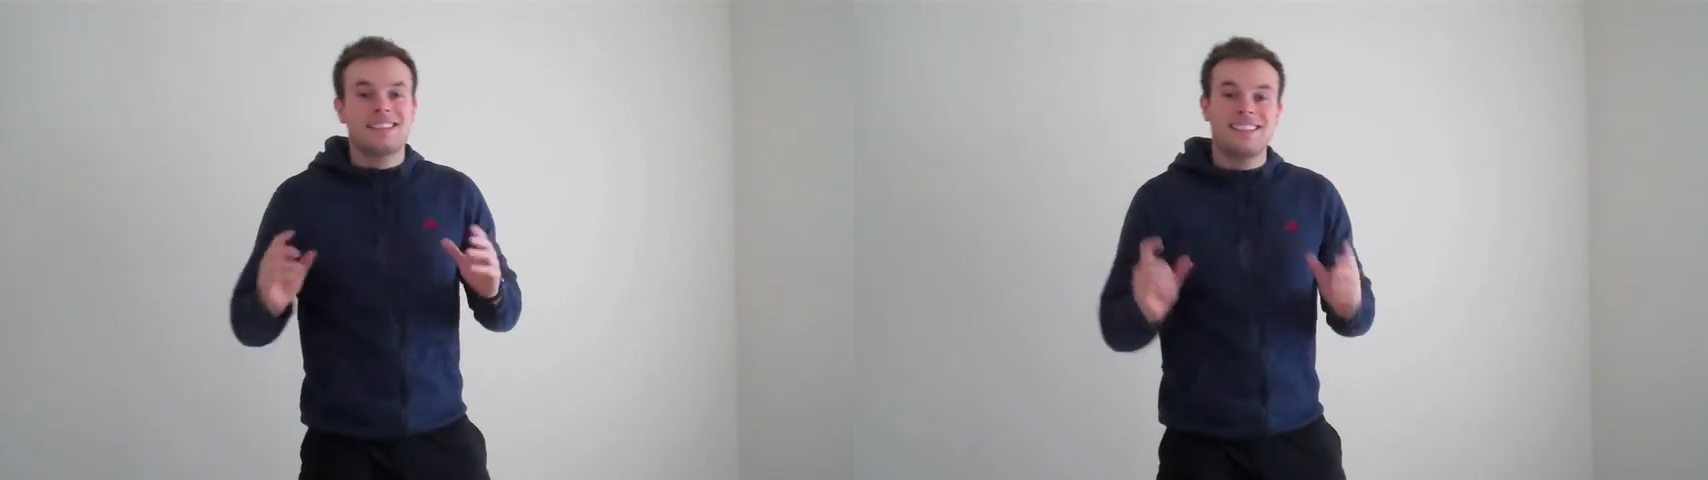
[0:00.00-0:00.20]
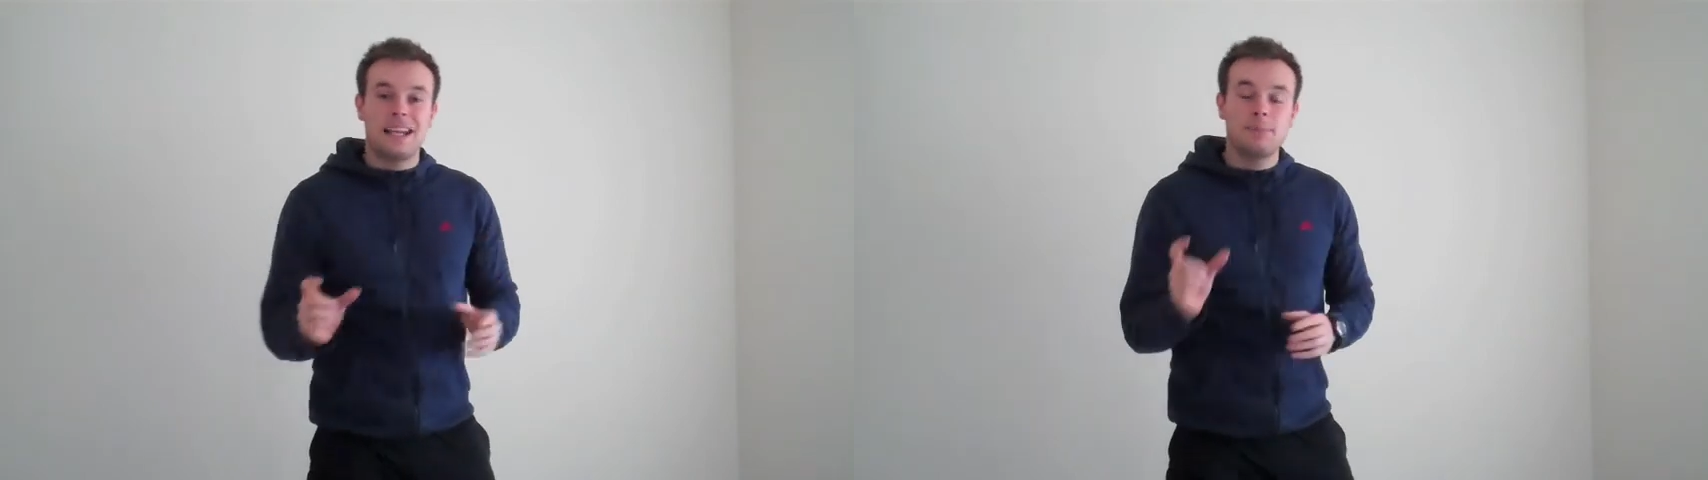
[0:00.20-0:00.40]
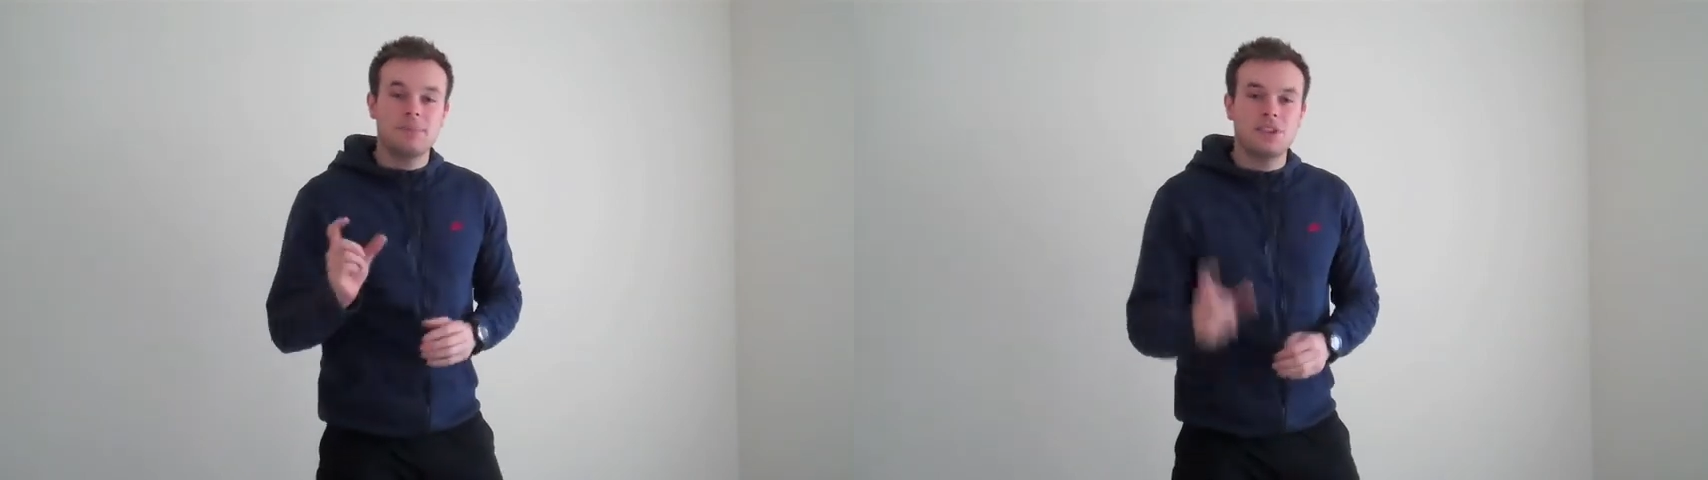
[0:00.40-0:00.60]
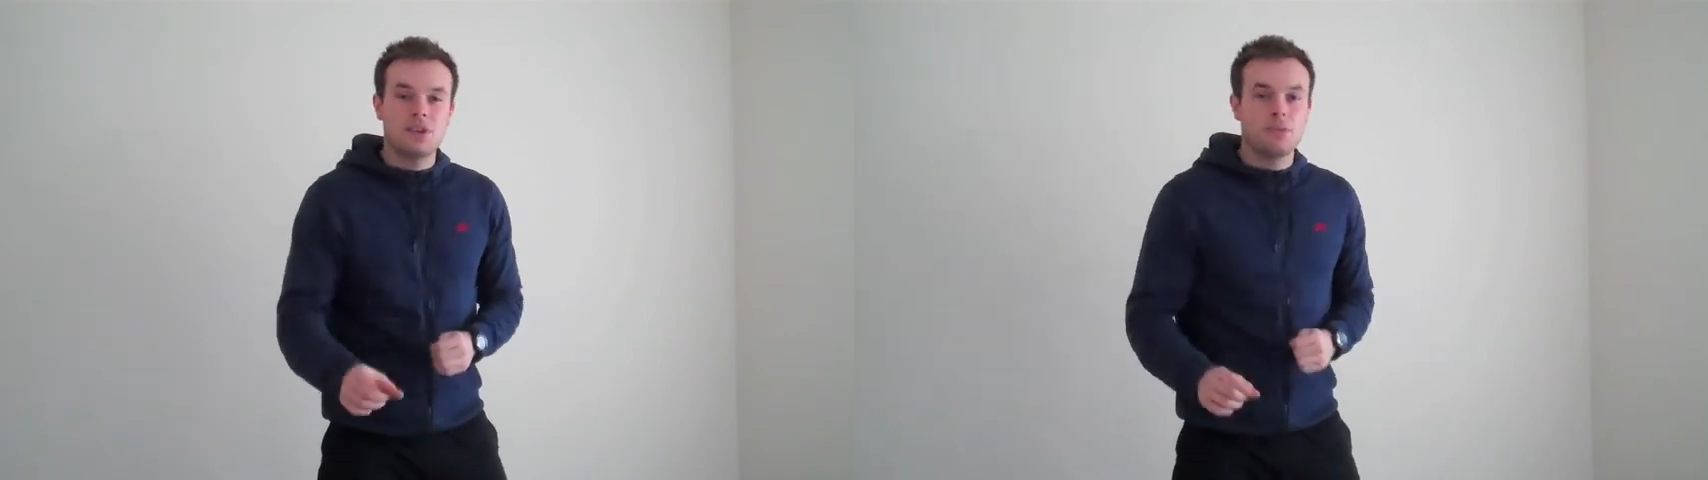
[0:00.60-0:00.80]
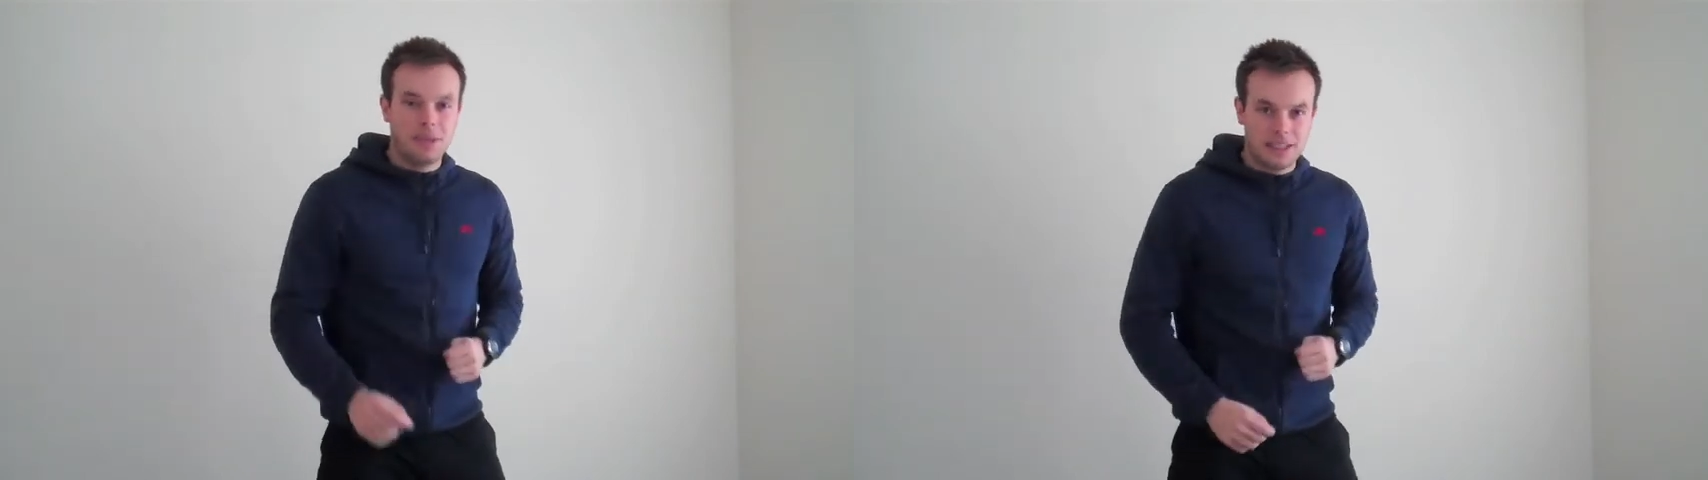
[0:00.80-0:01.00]
time
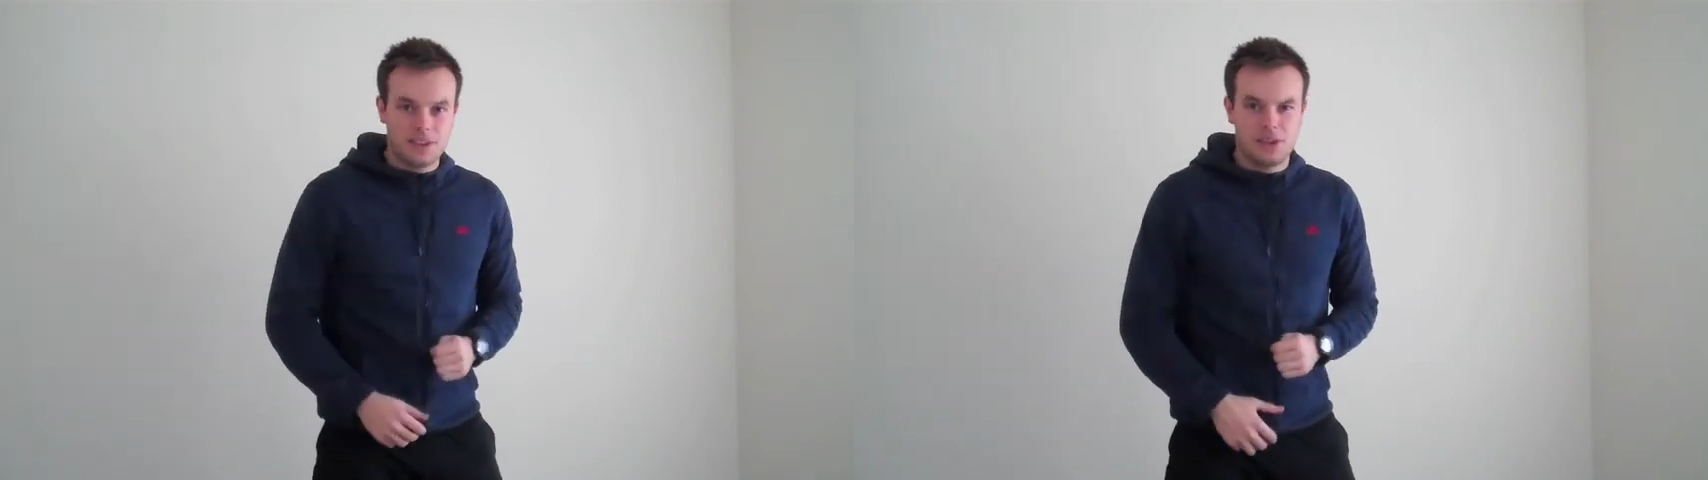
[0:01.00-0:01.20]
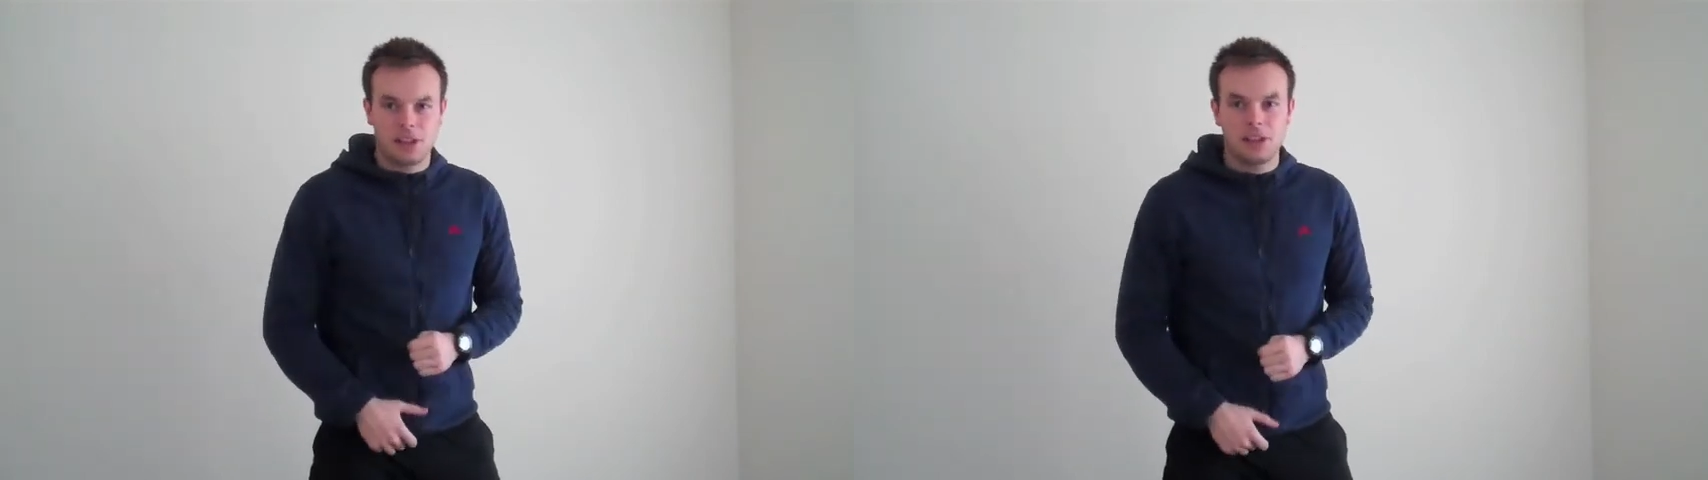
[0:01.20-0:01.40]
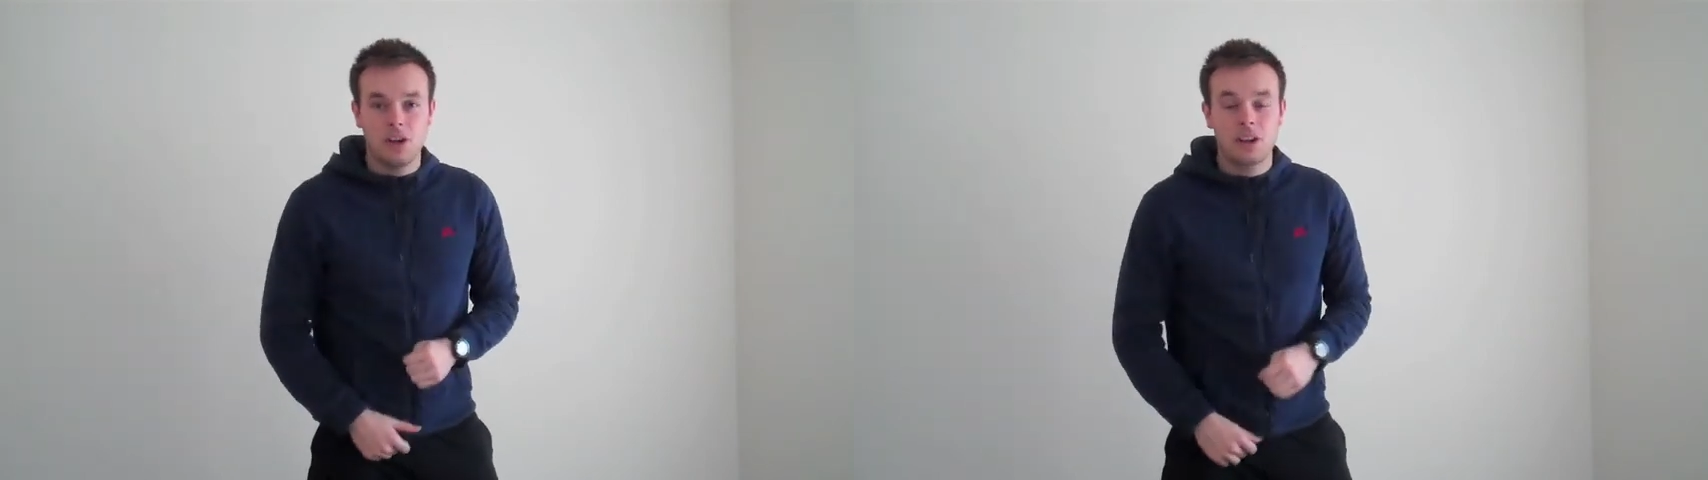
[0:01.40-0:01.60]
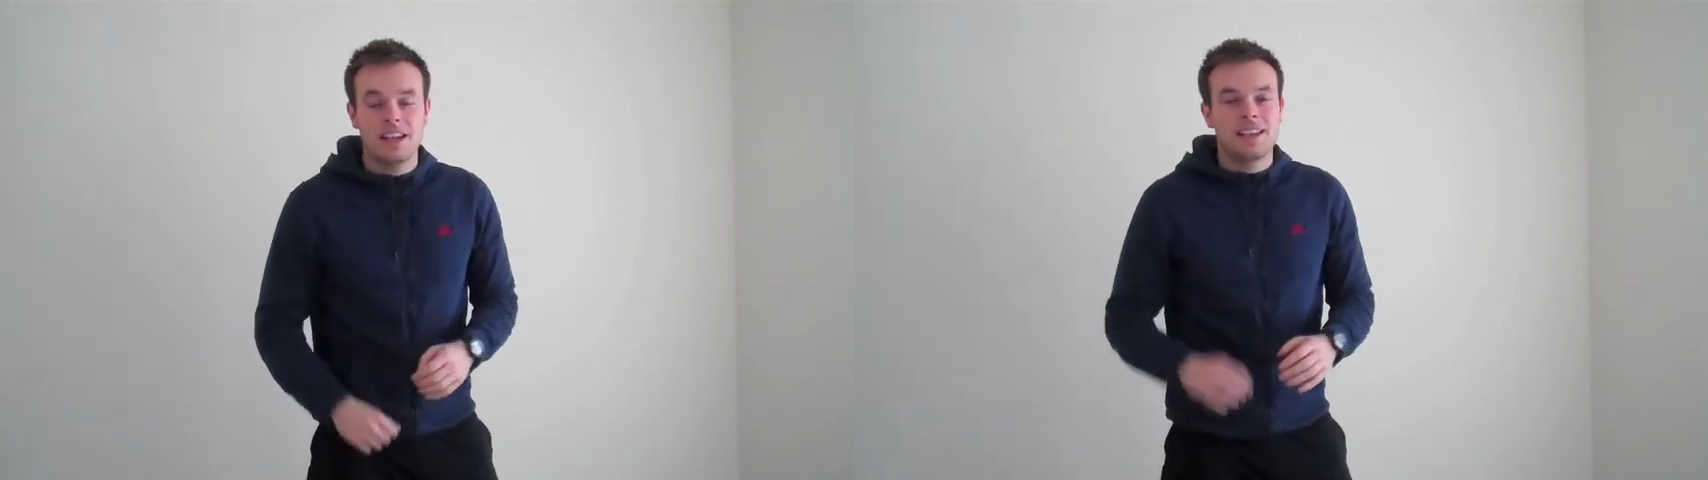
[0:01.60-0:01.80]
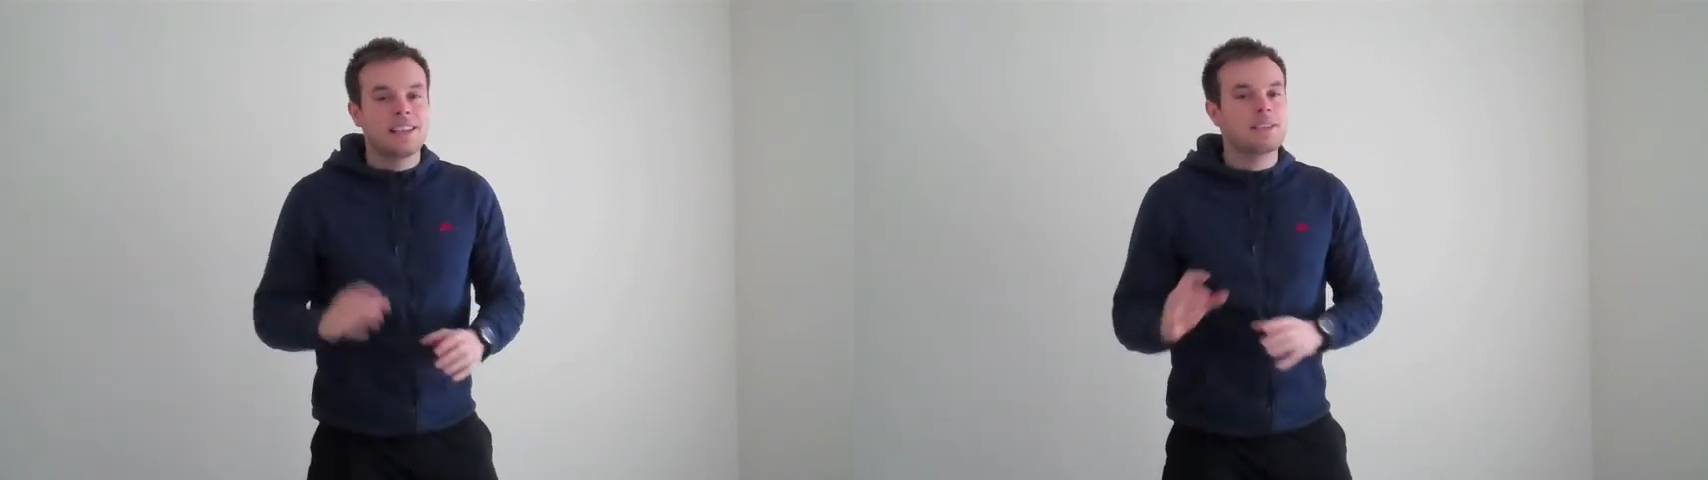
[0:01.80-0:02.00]
2 minutes on the clock,